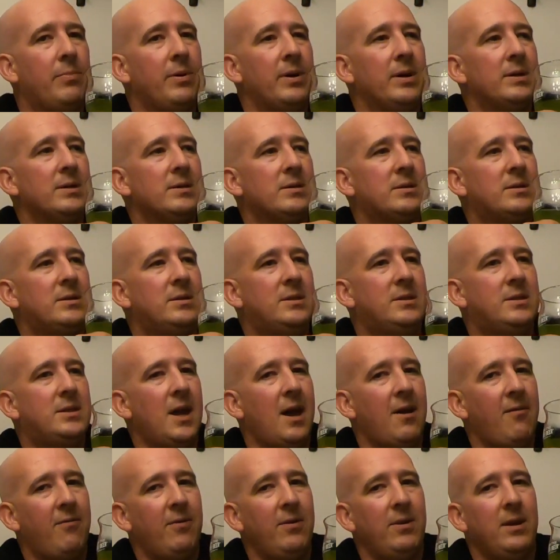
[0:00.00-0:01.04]
but it's
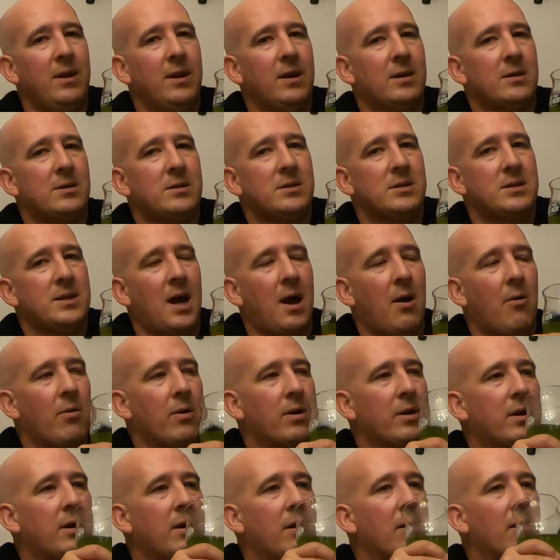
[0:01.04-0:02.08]
definitely got a
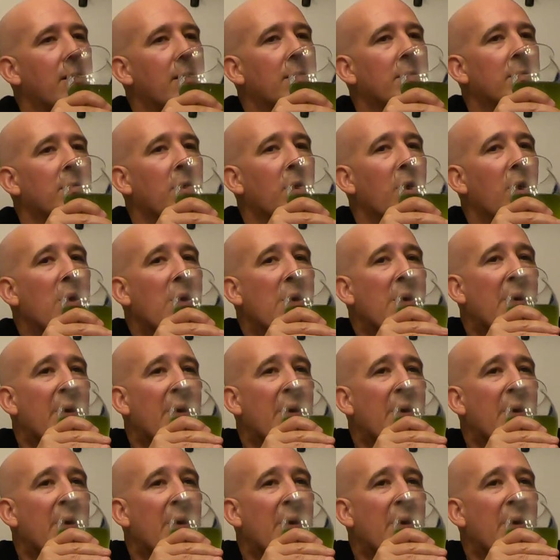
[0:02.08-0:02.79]
sour character.